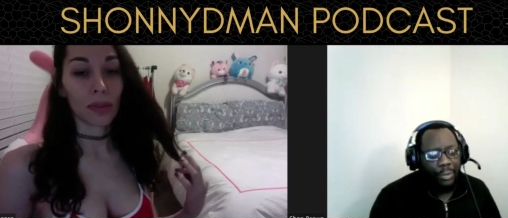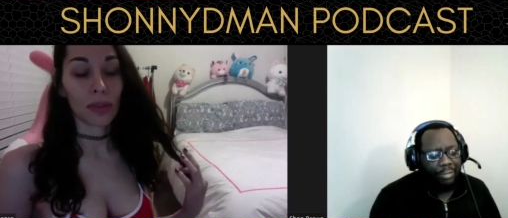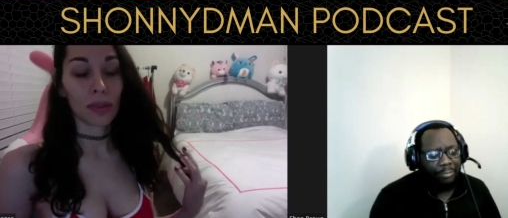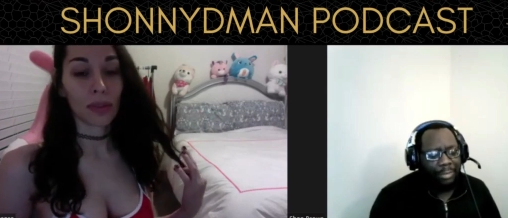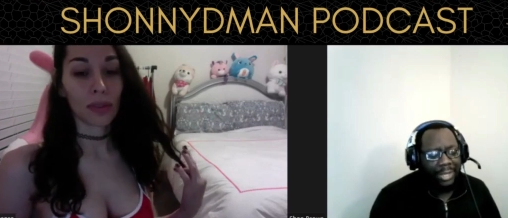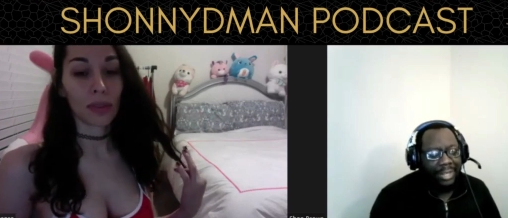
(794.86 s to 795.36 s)

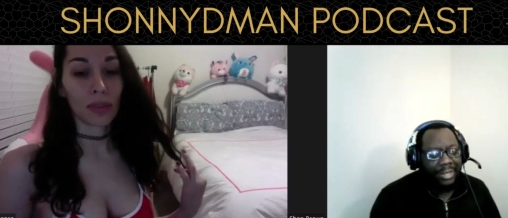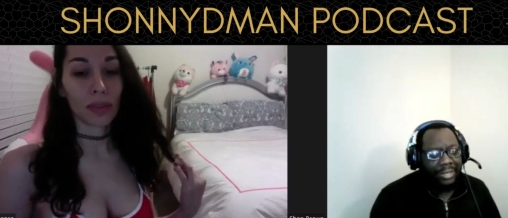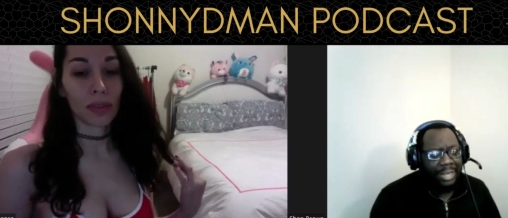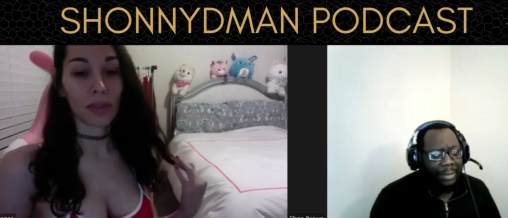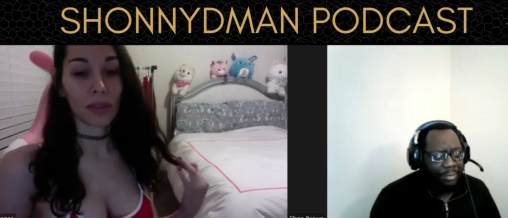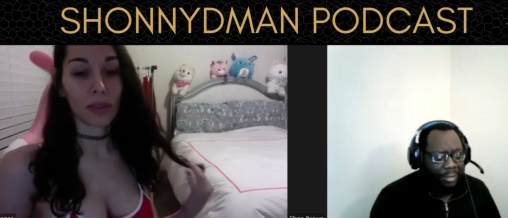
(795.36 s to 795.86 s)
Speaker 1: Witchblade
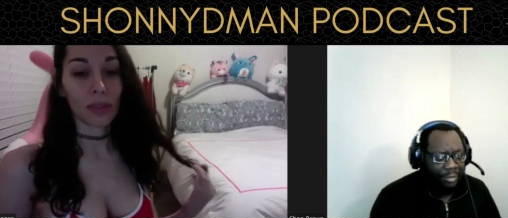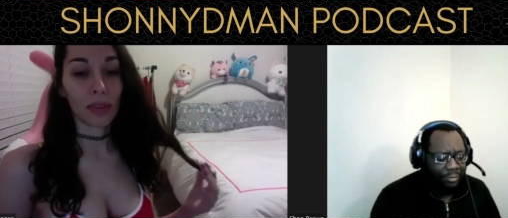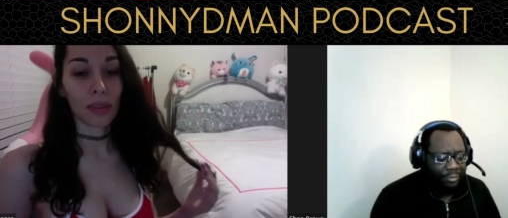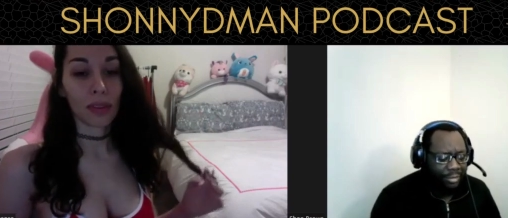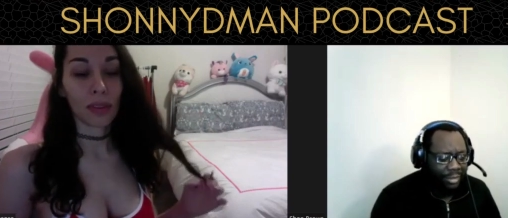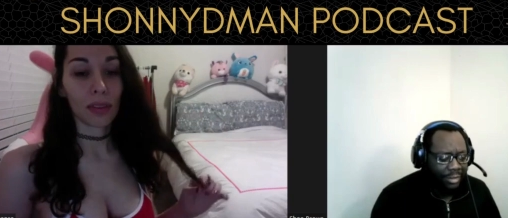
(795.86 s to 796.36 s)
that was
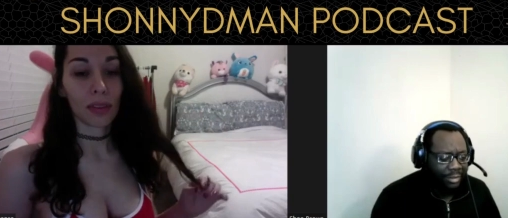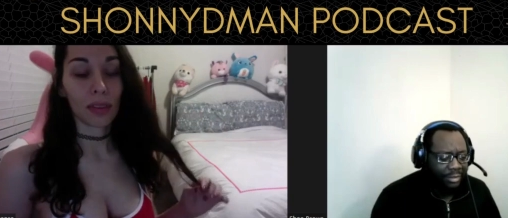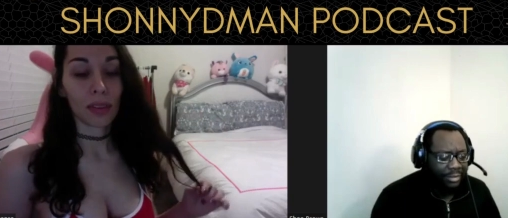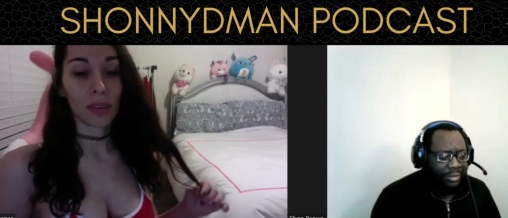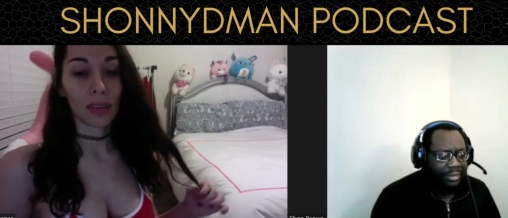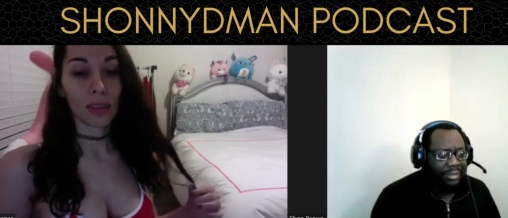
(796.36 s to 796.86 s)
interesting.
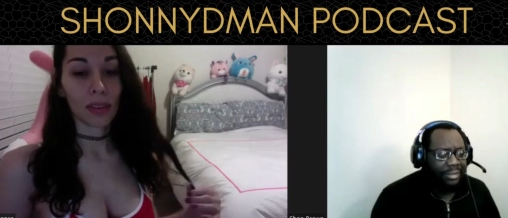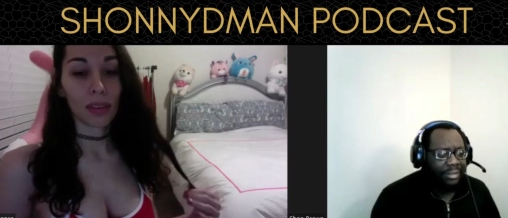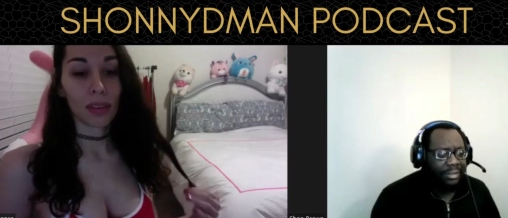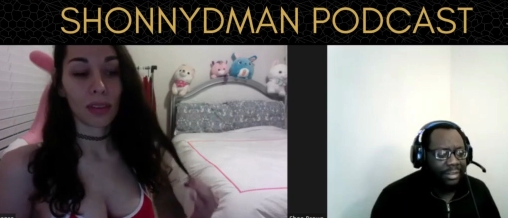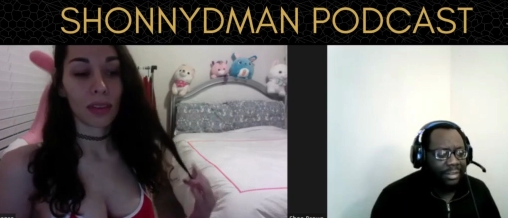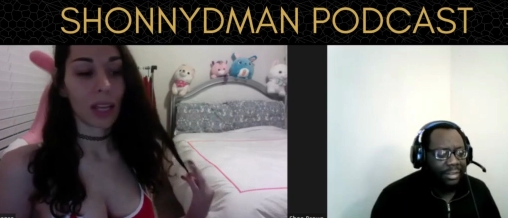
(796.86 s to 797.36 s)

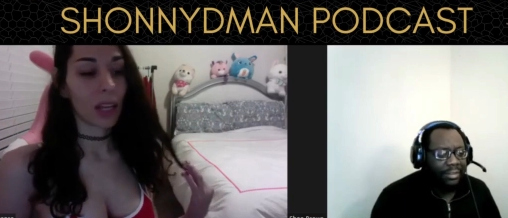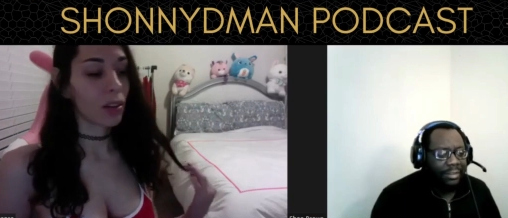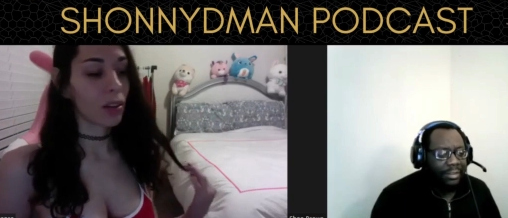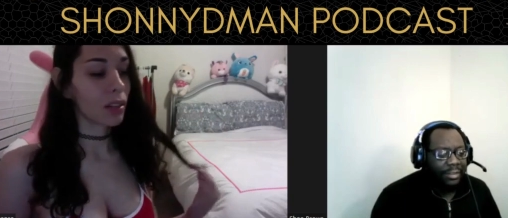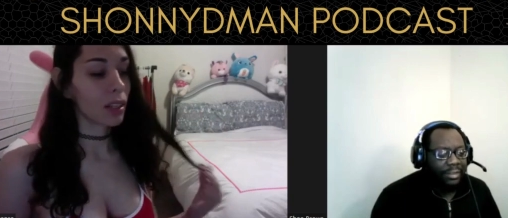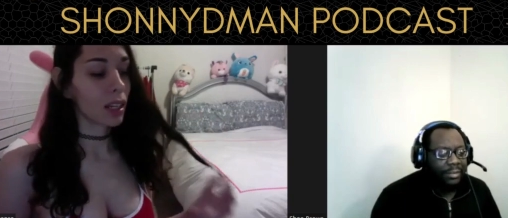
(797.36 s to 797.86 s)
Speaker 2: I don't
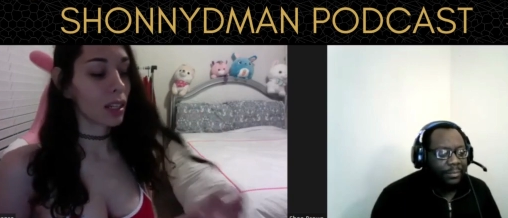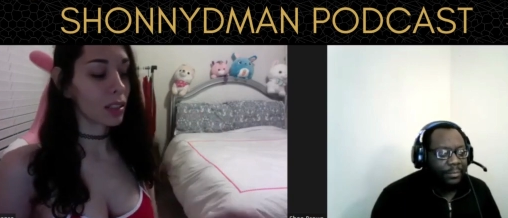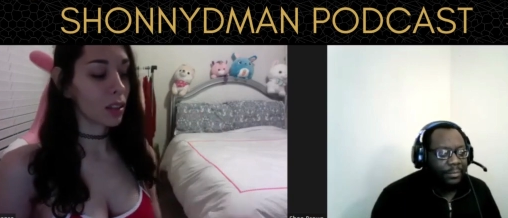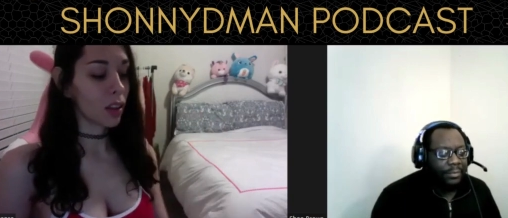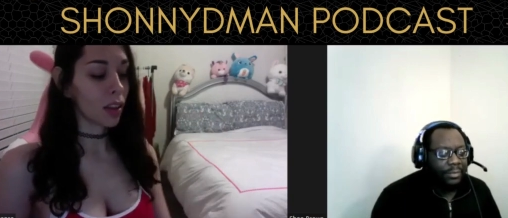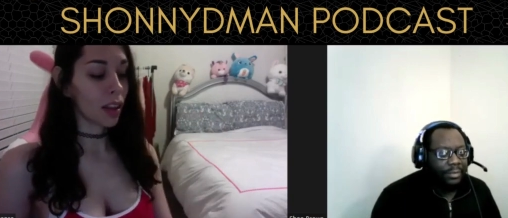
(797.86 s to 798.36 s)
think I saw
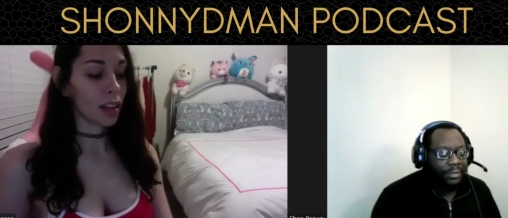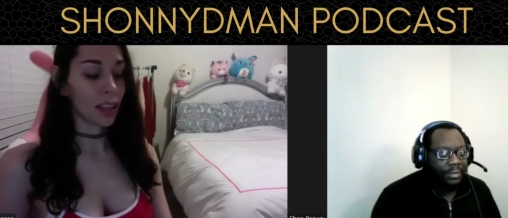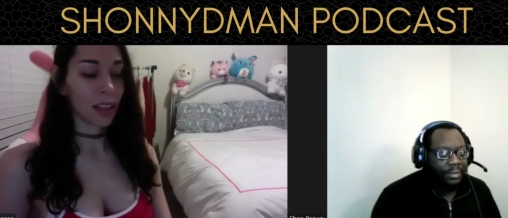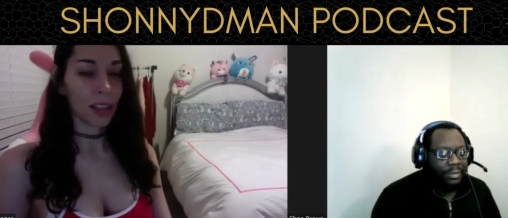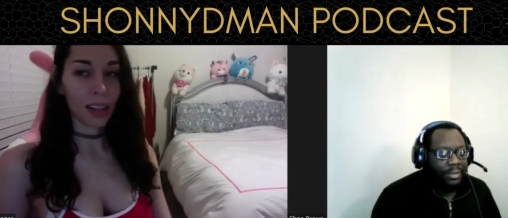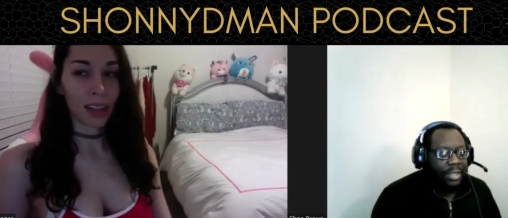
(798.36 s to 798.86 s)
that
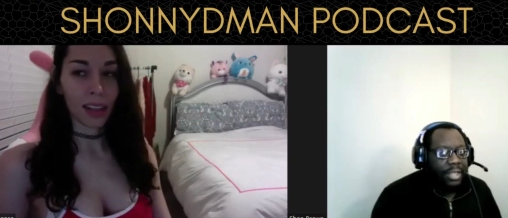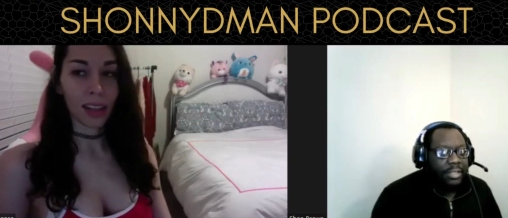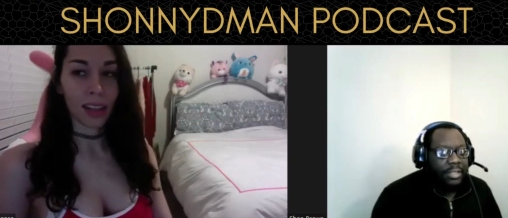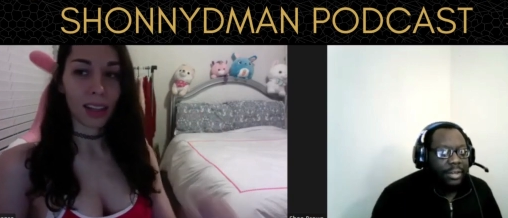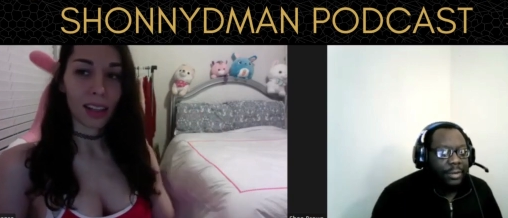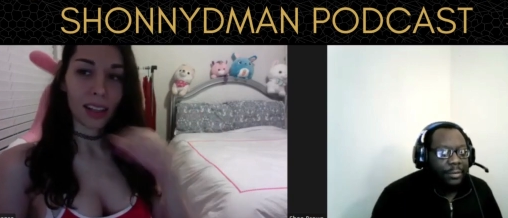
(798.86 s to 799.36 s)
either.
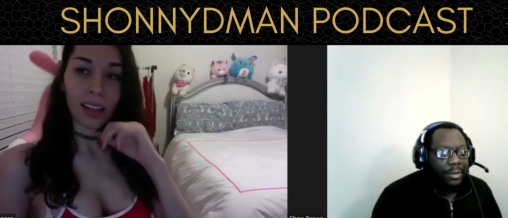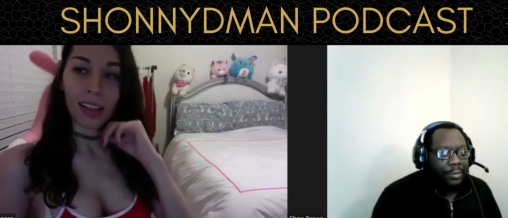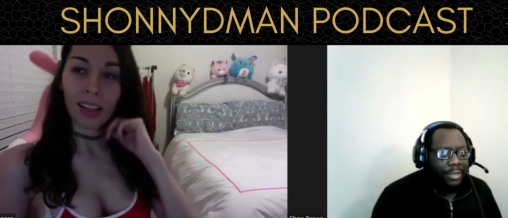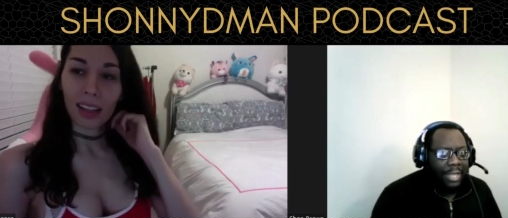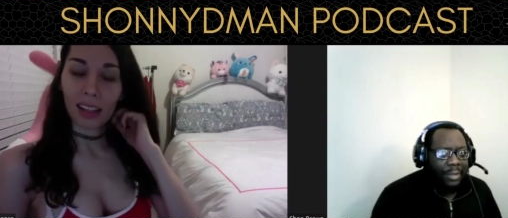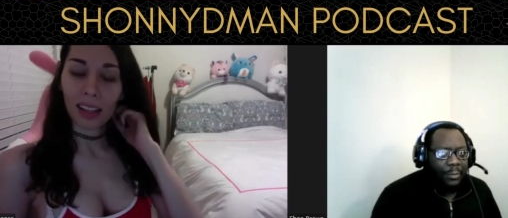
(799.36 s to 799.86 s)
Speaker 1: So there it was
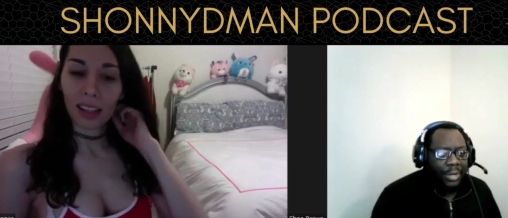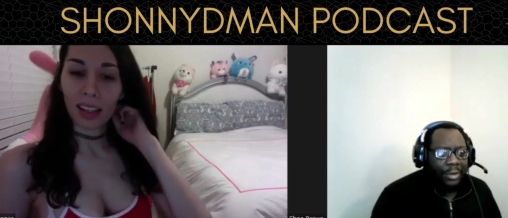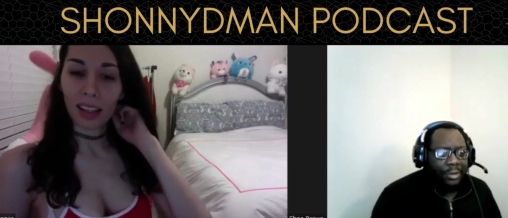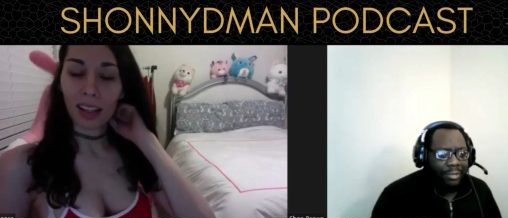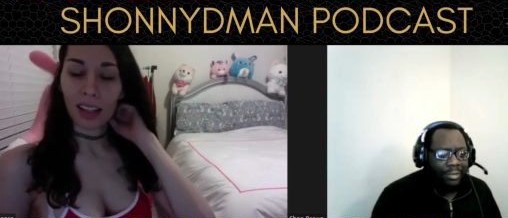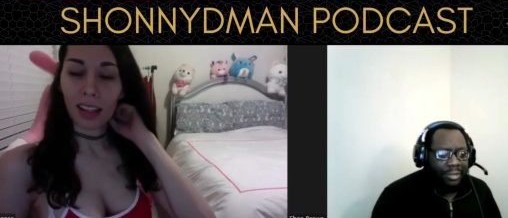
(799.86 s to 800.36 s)
like weird
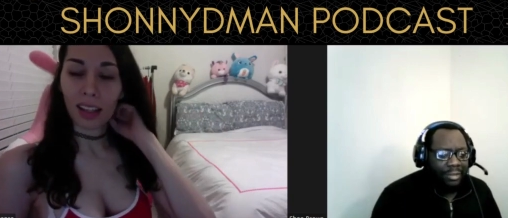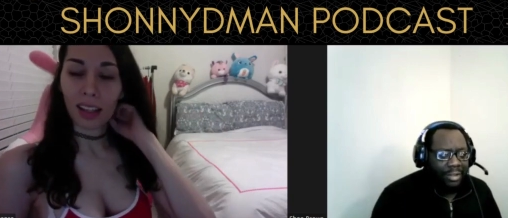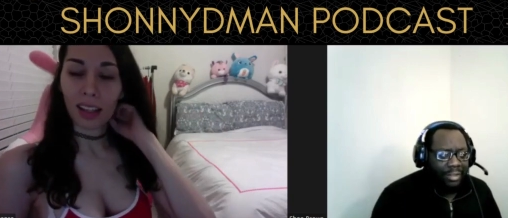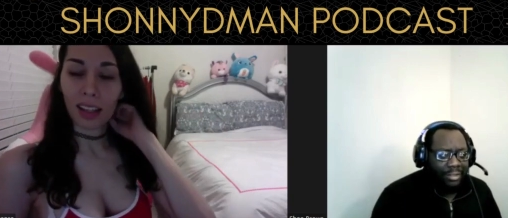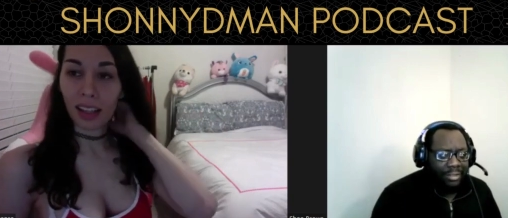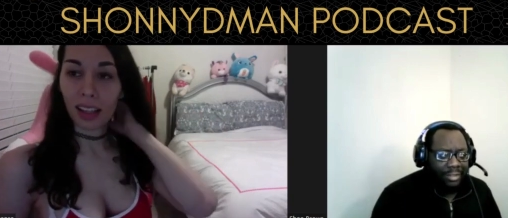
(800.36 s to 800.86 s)
because
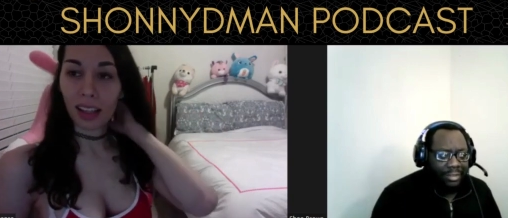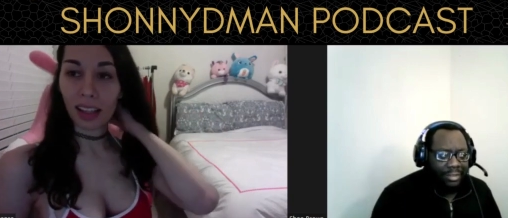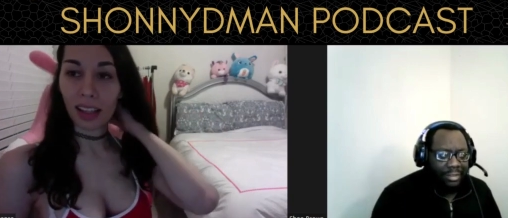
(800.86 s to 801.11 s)
because